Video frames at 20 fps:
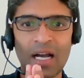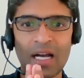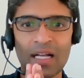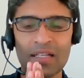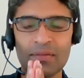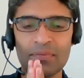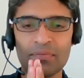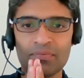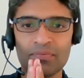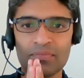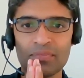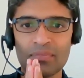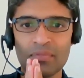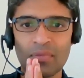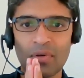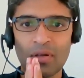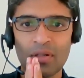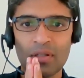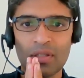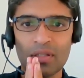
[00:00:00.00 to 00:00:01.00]
And
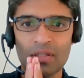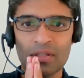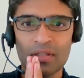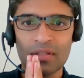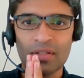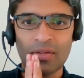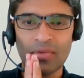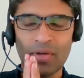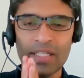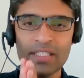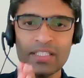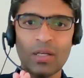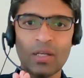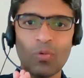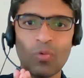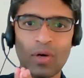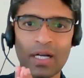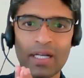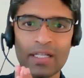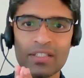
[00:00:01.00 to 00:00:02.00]
the
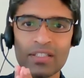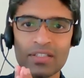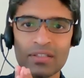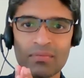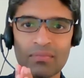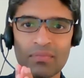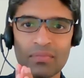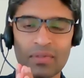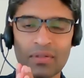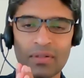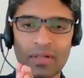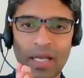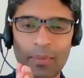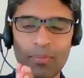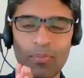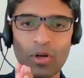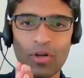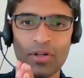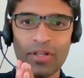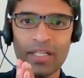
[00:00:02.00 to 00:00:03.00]
reason why
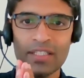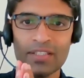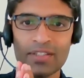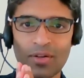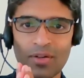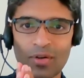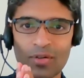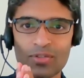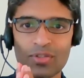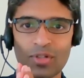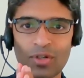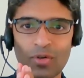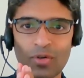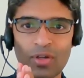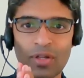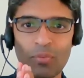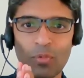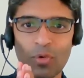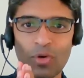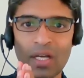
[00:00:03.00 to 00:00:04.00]
employees are also
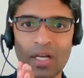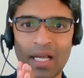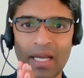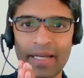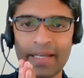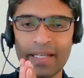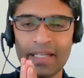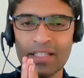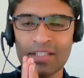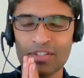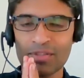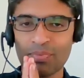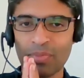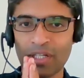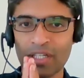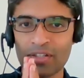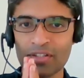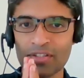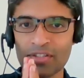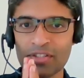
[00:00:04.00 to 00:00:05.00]
doing moonlighting is
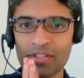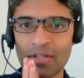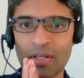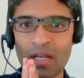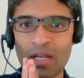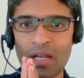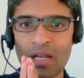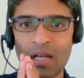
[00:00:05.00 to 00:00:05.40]
because